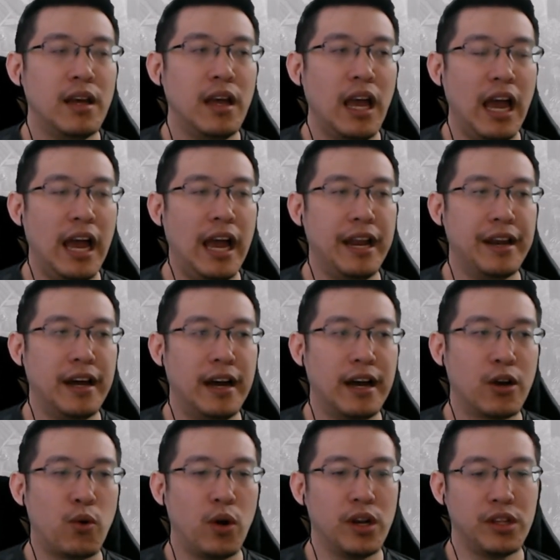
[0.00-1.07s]
and
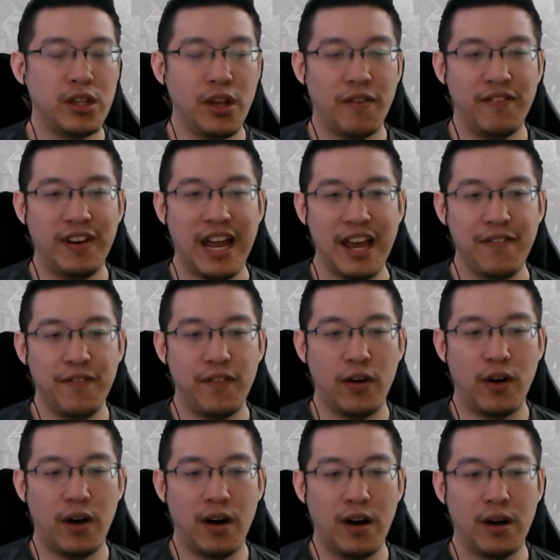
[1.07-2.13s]
quality of life
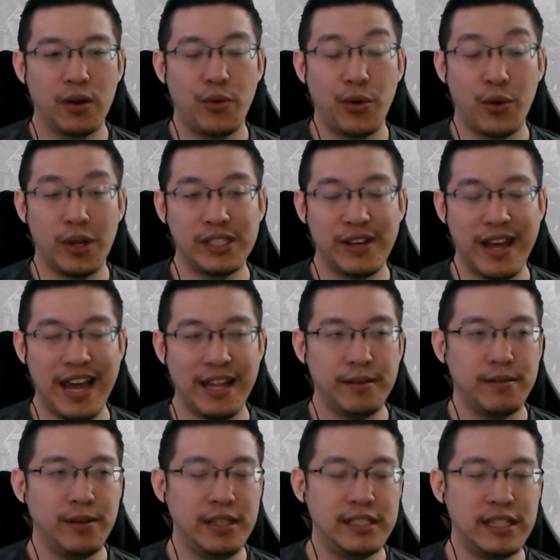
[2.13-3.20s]
for Request Cat,
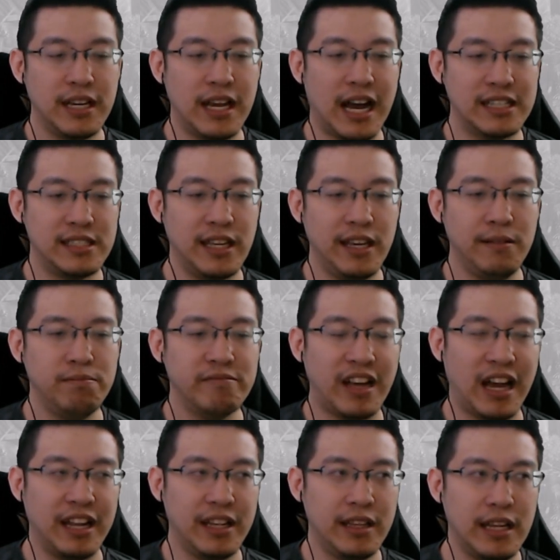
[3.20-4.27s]
instant casting.
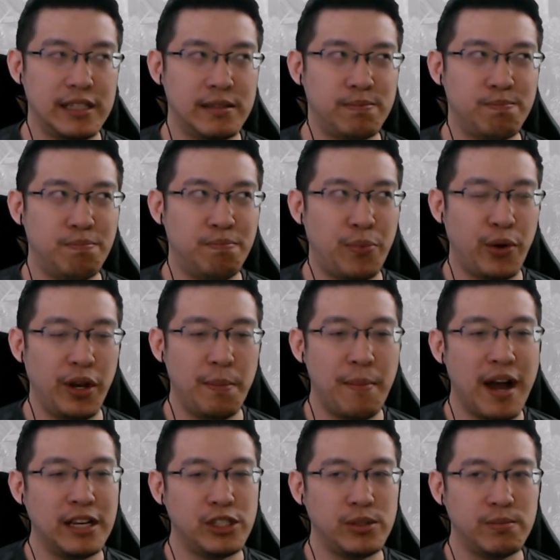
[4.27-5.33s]
I think that's pretty
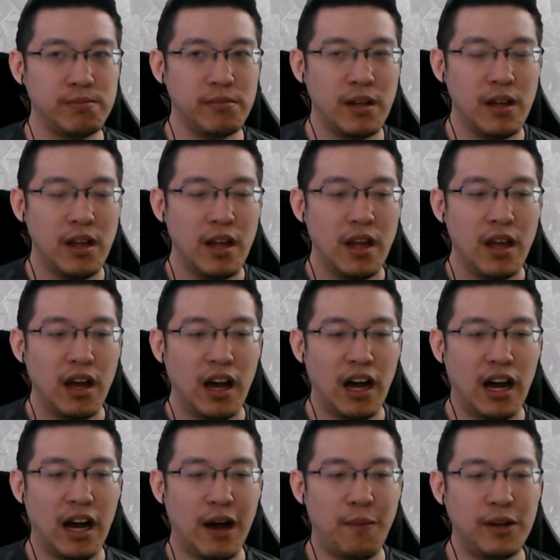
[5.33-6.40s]
much.
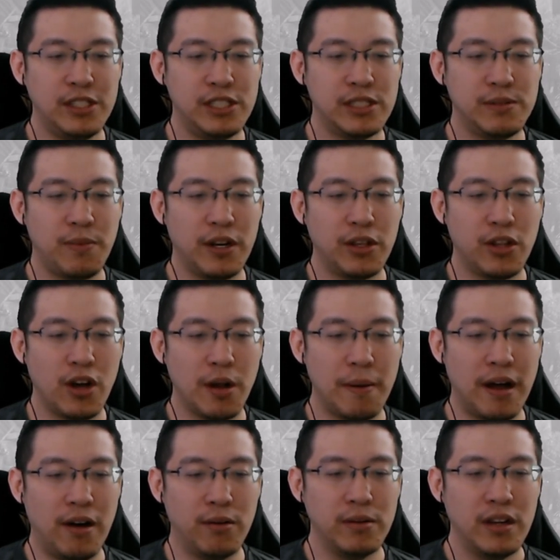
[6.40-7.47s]
I just want to talk
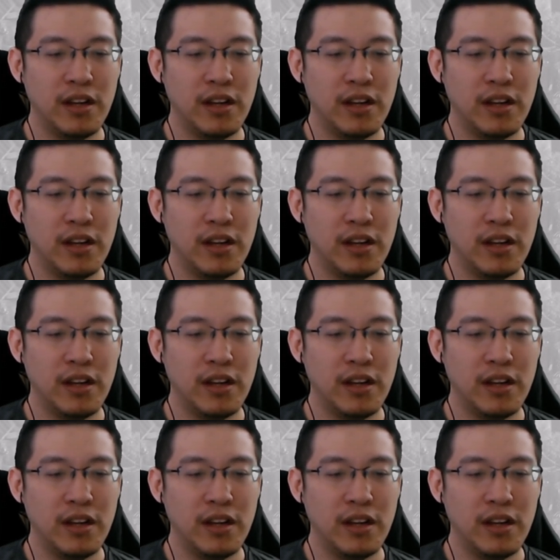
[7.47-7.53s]
about,